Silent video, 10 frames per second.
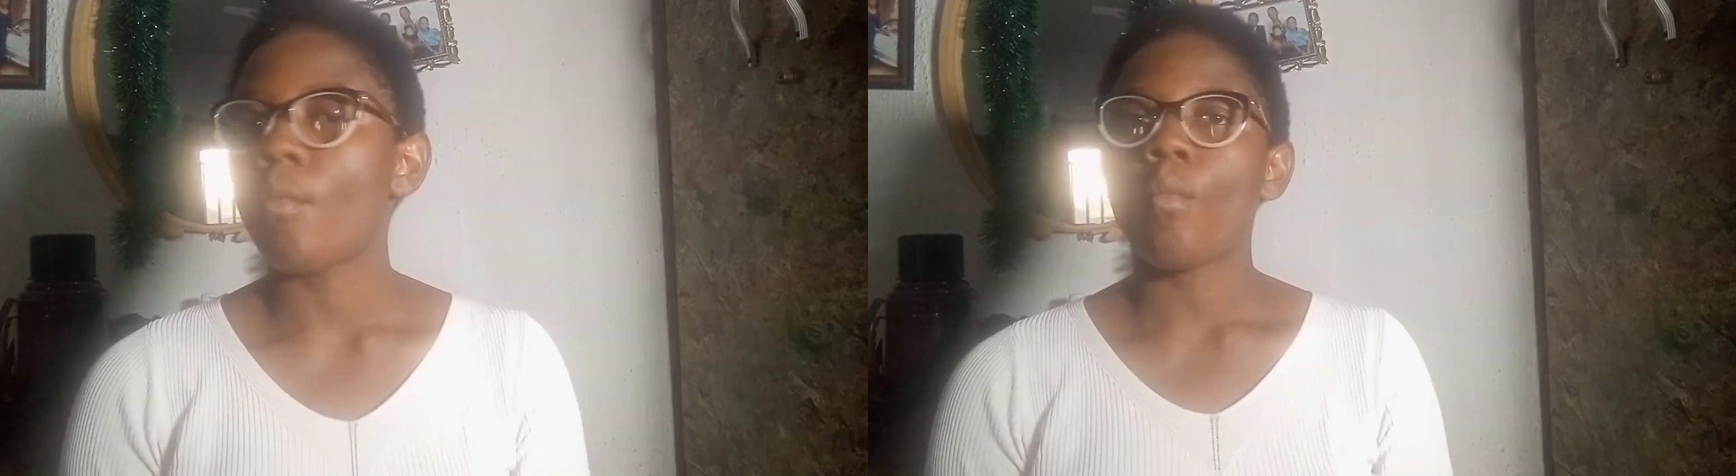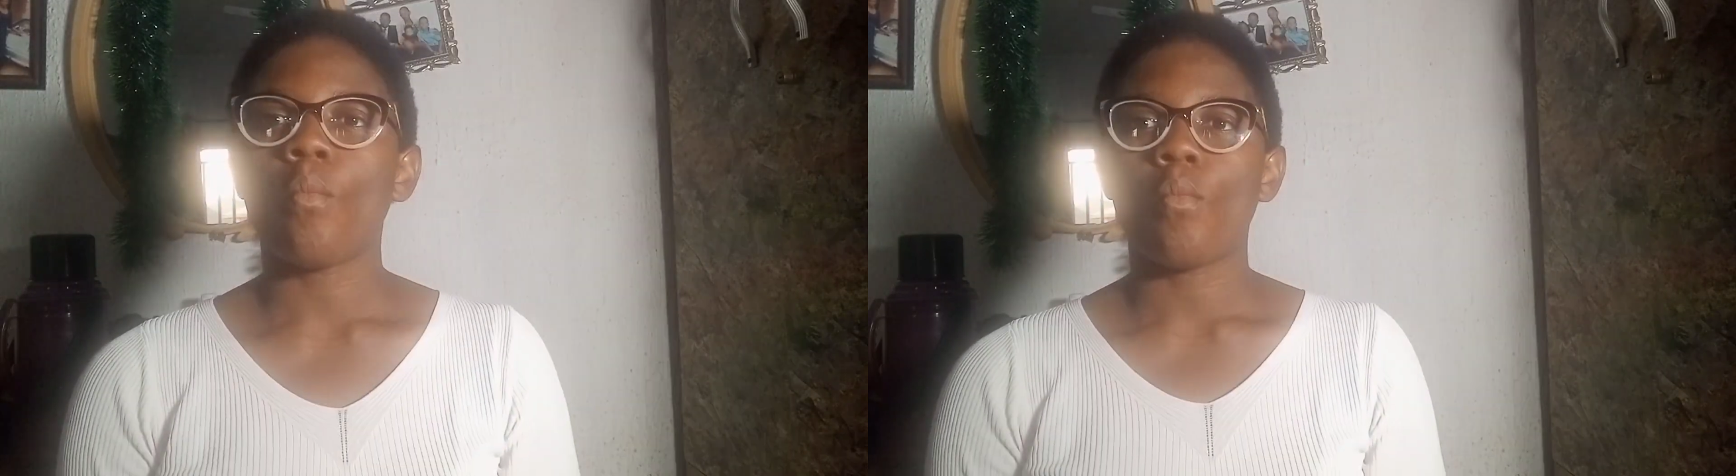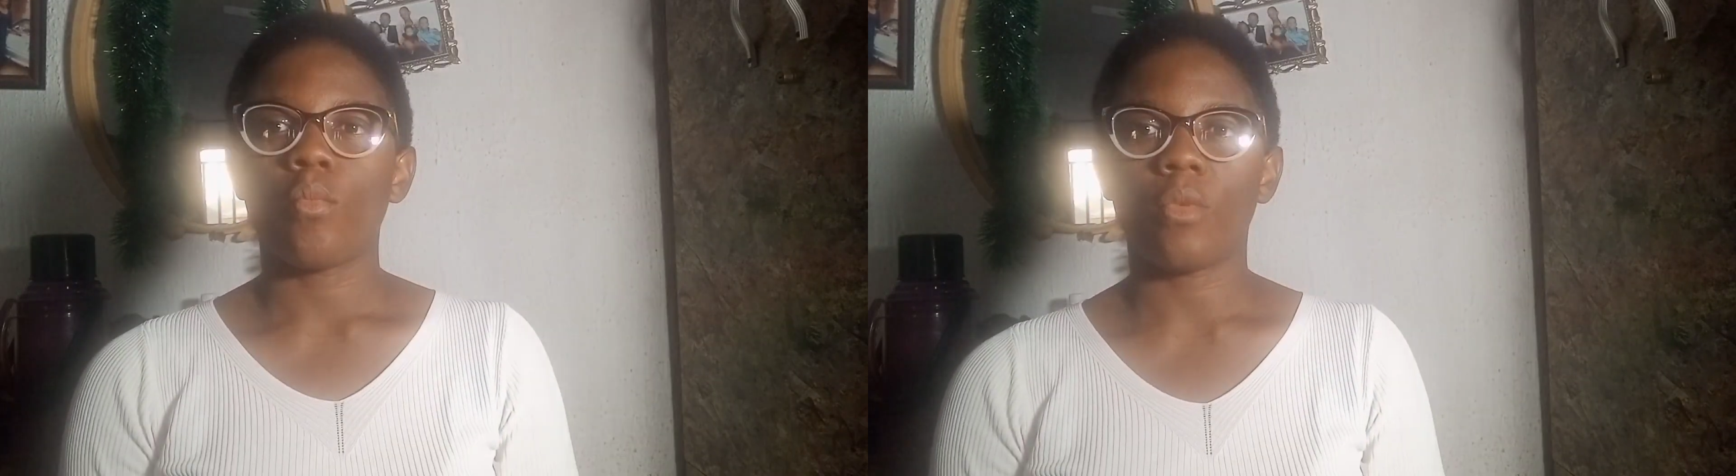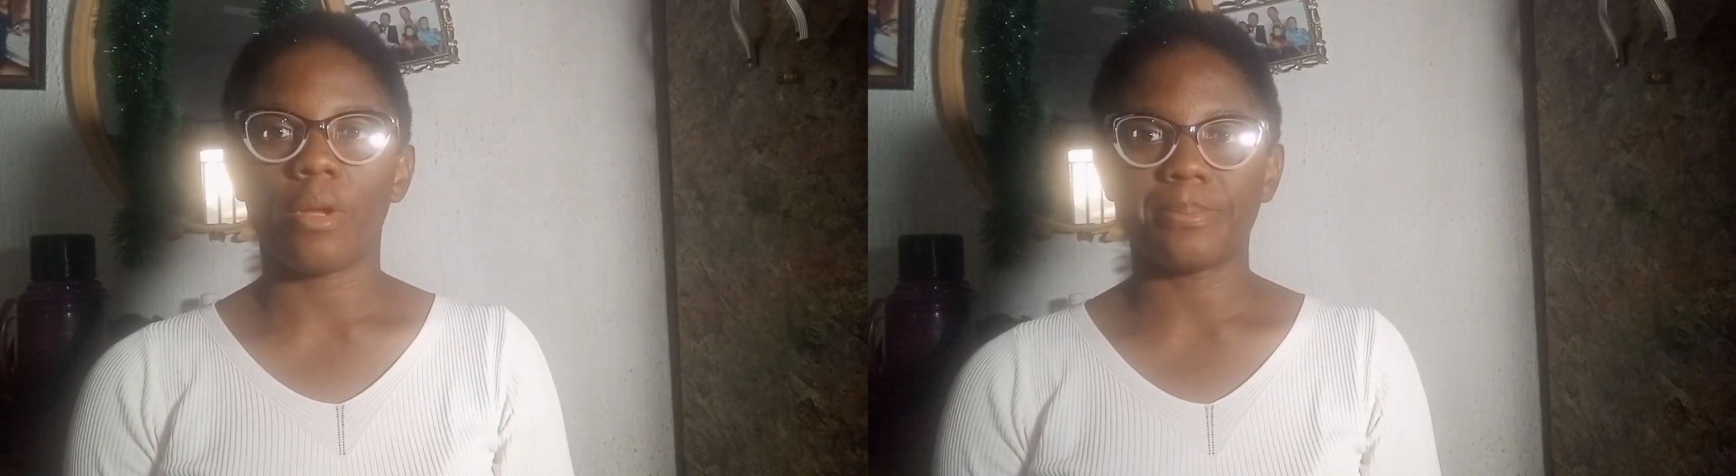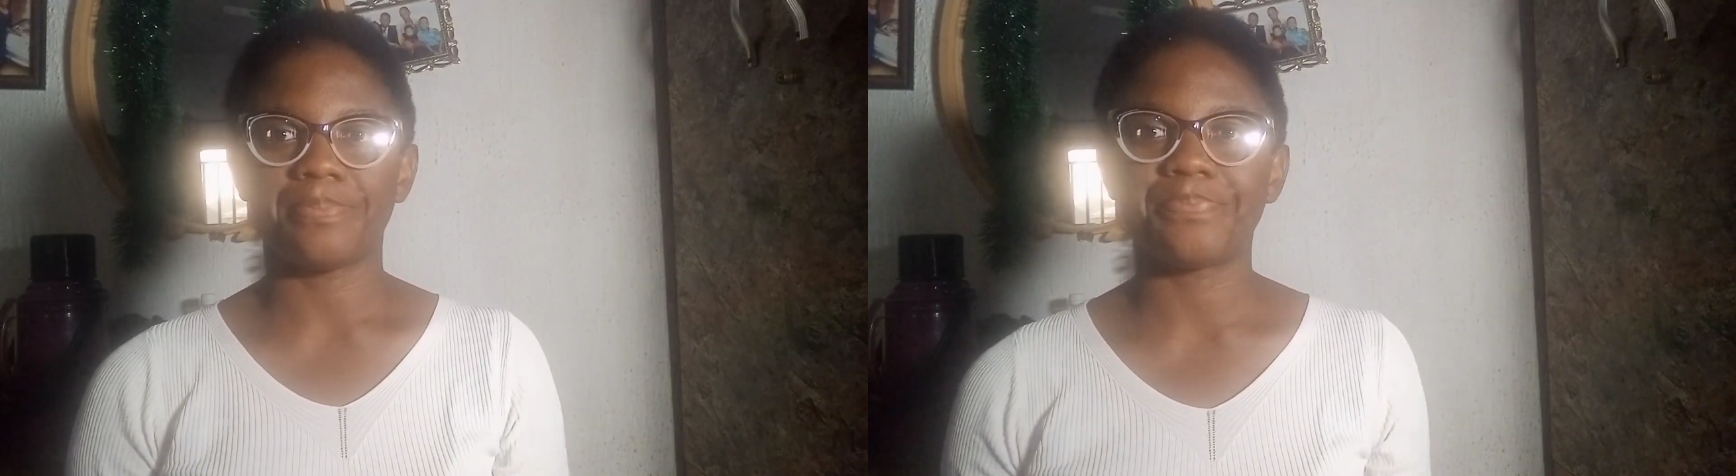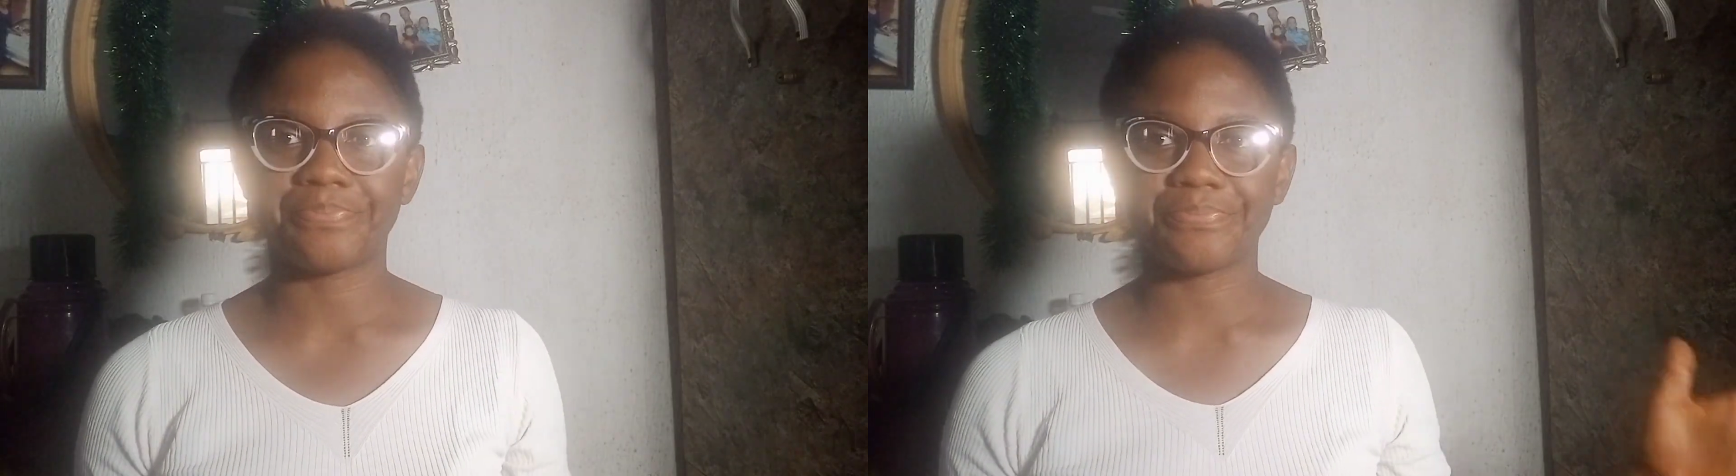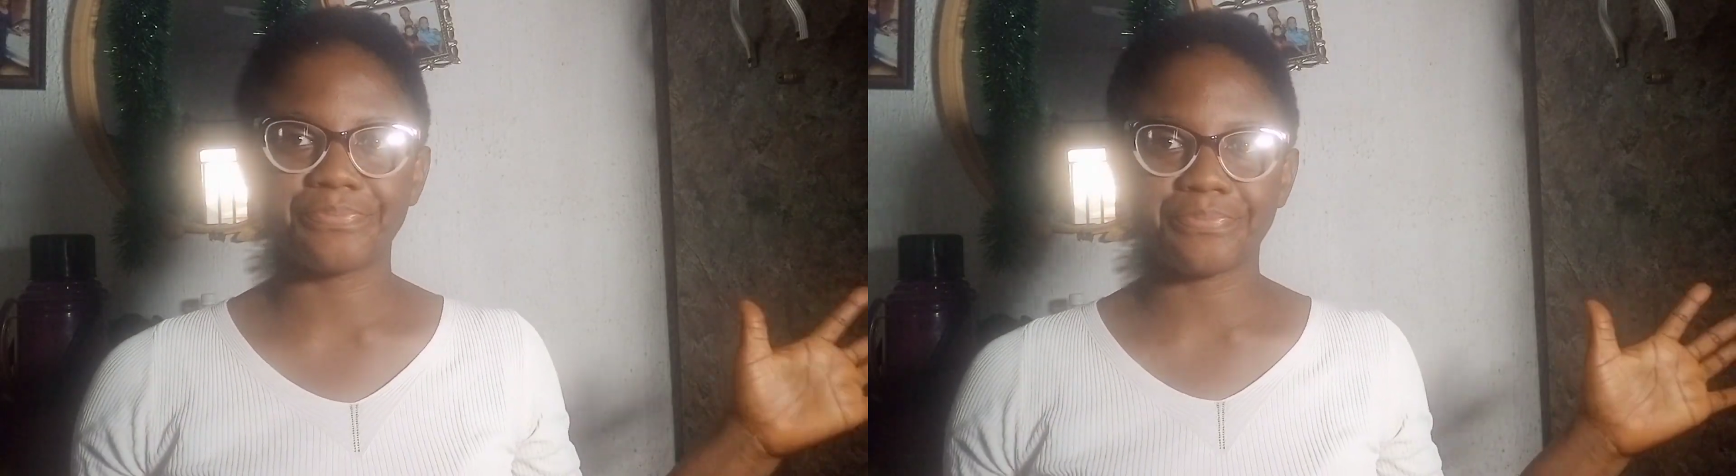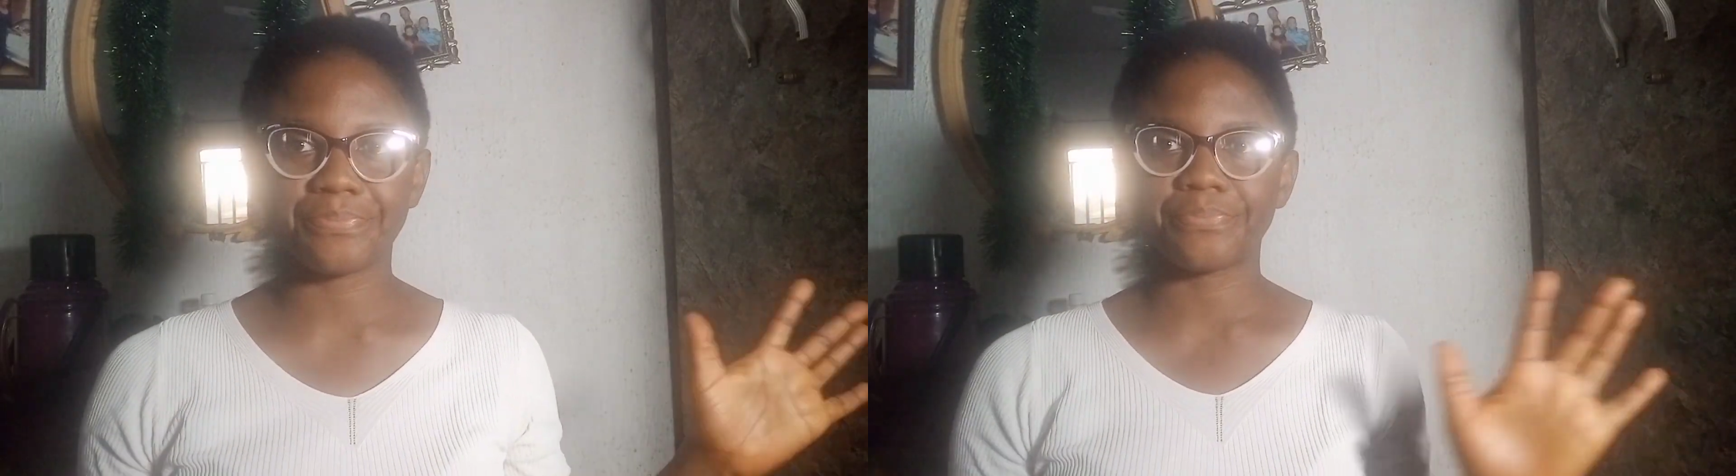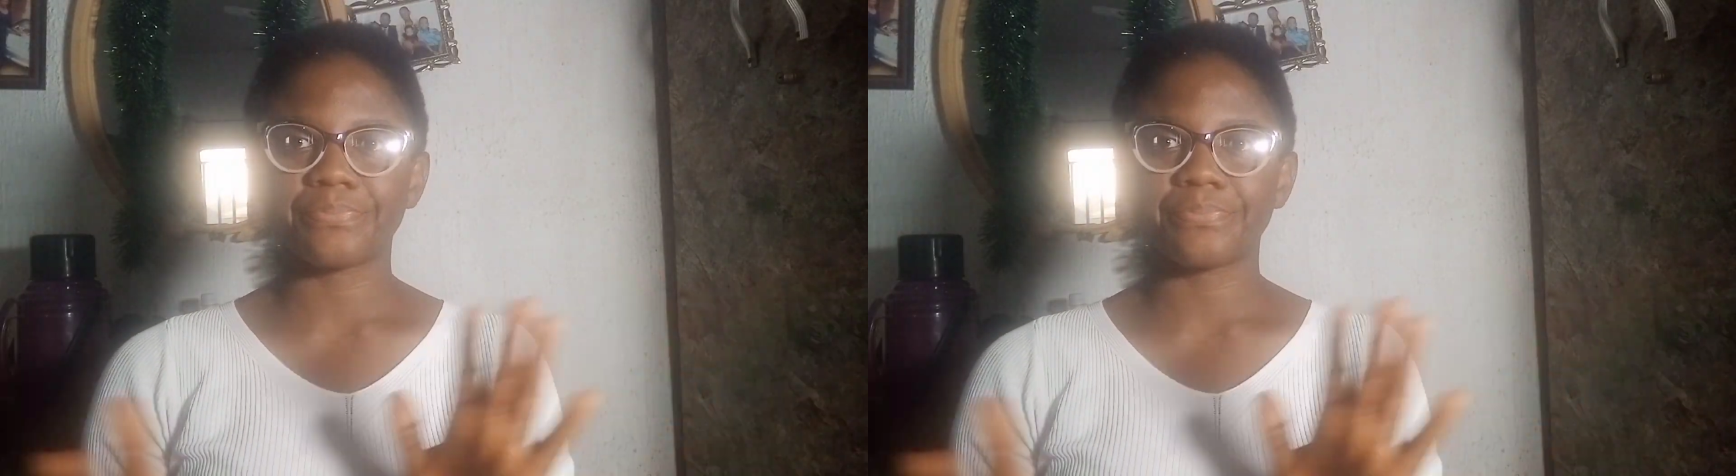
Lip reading: at least I have a spot now.